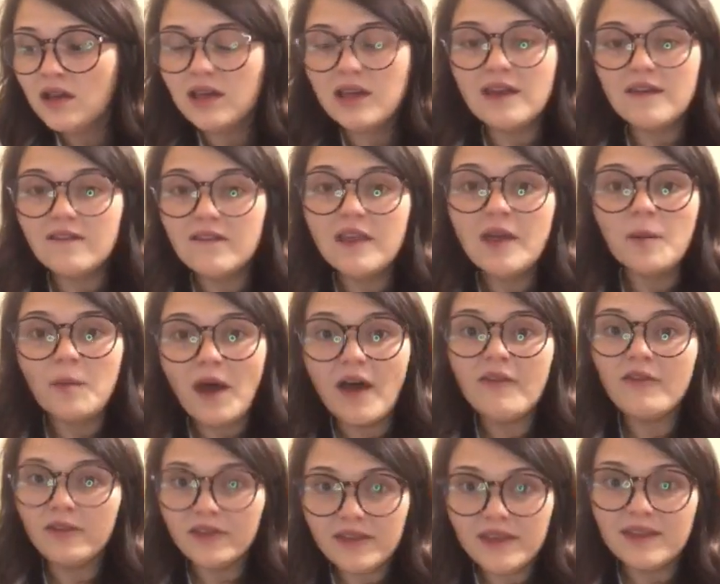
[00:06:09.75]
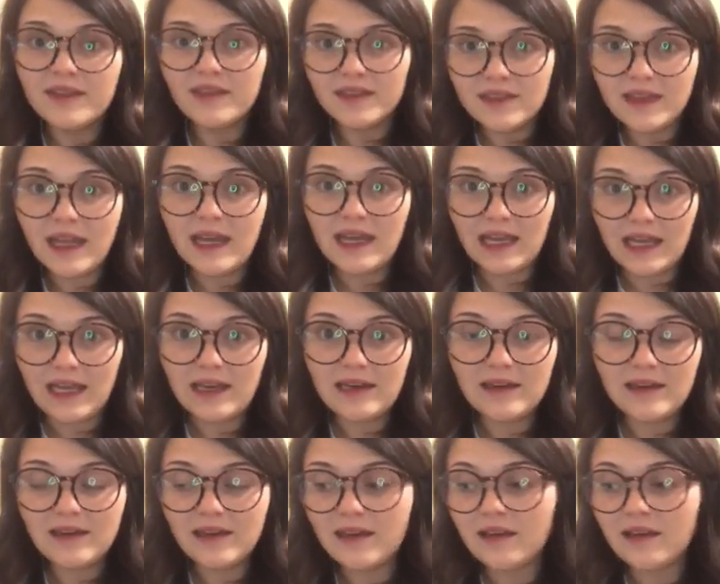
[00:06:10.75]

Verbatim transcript: give them everything that they need?